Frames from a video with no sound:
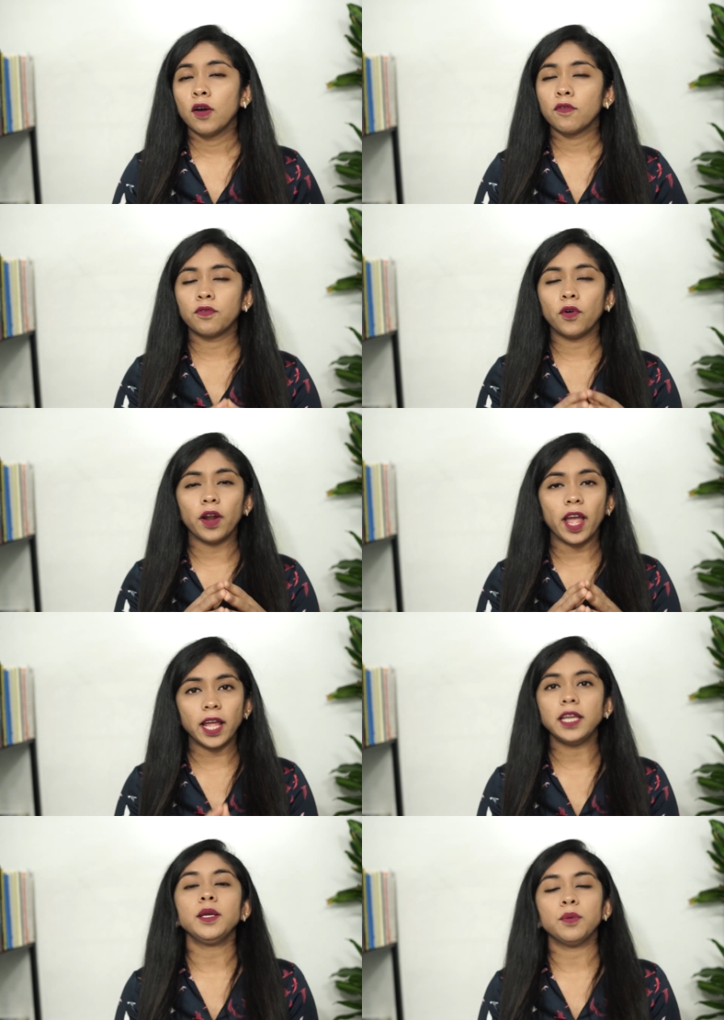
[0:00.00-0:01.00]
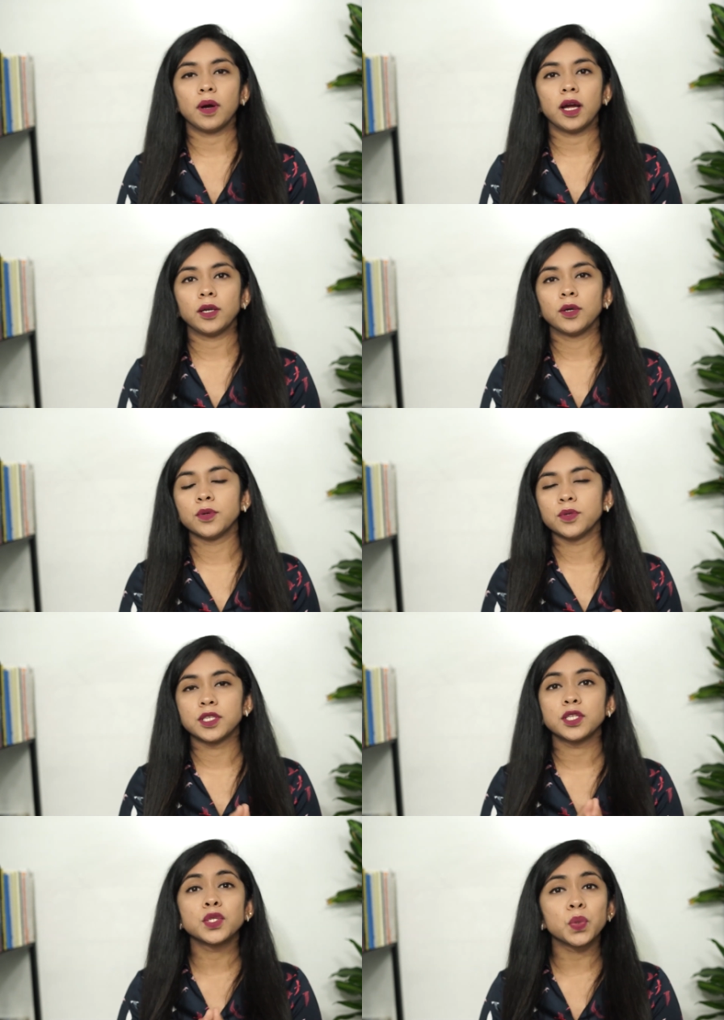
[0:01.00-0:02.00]
for anyone who's
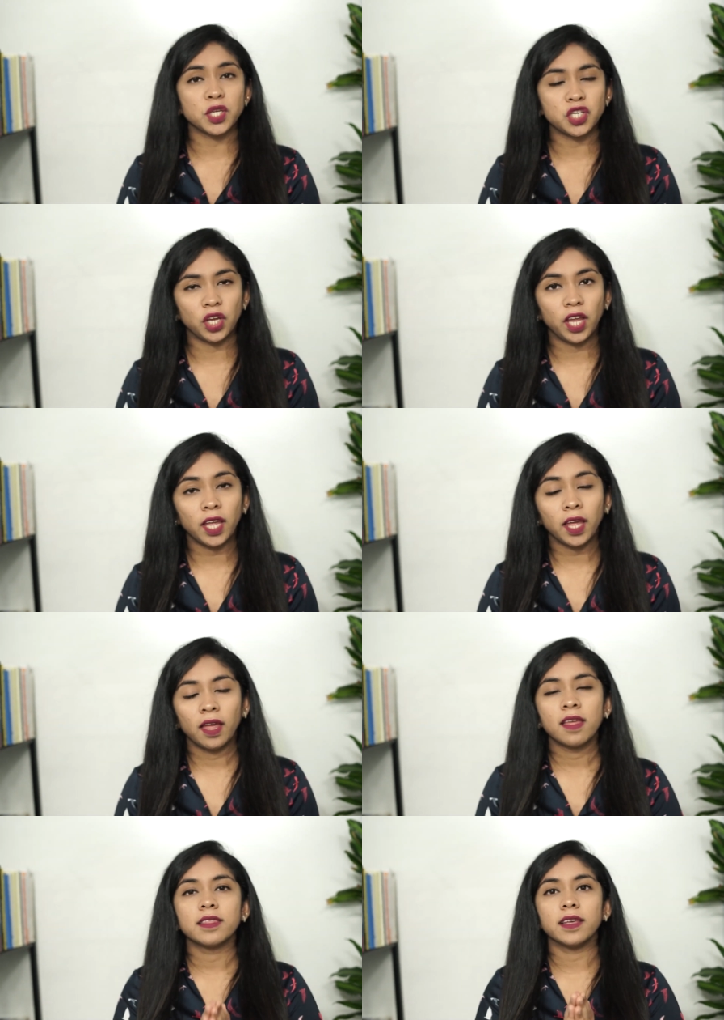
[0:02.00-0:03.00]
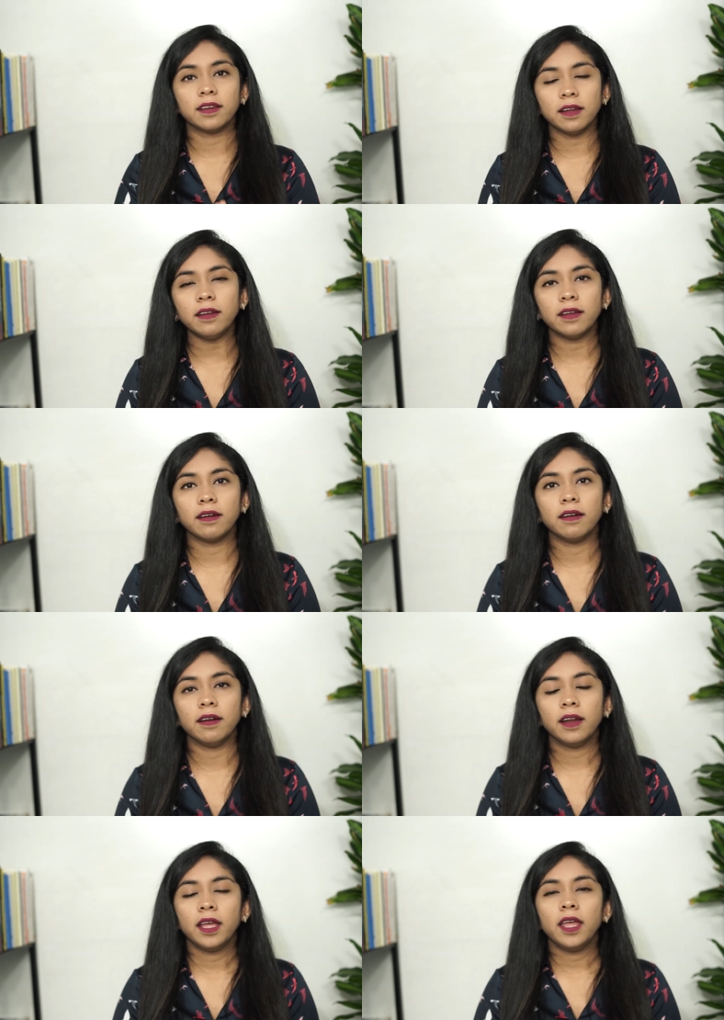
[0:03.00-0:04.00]
switching their
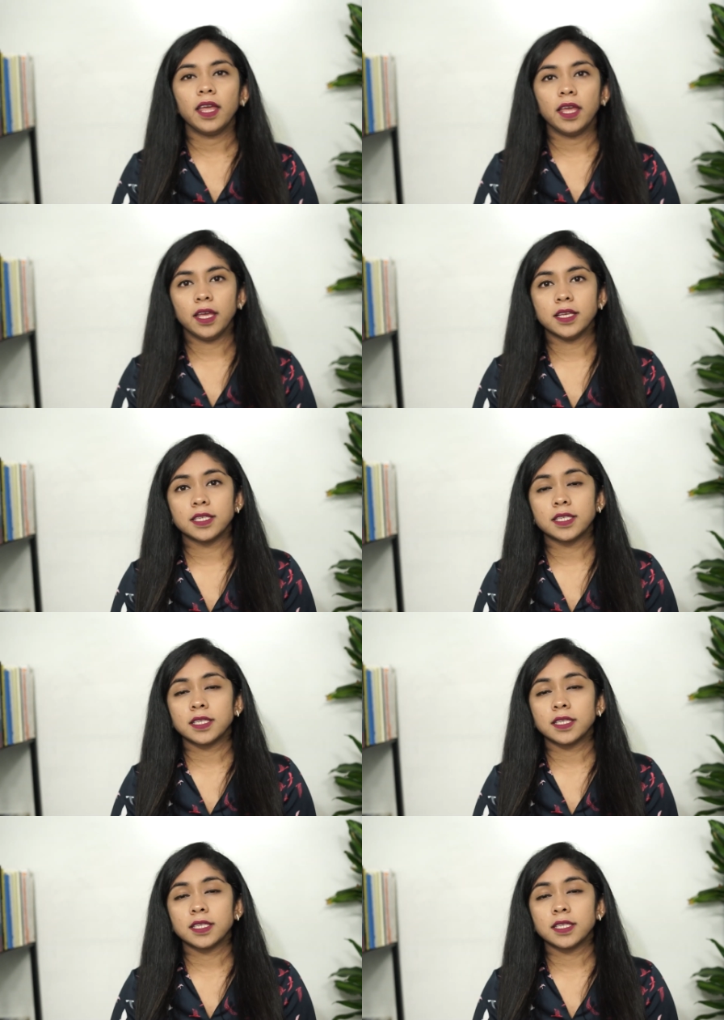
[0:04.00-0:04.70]
career is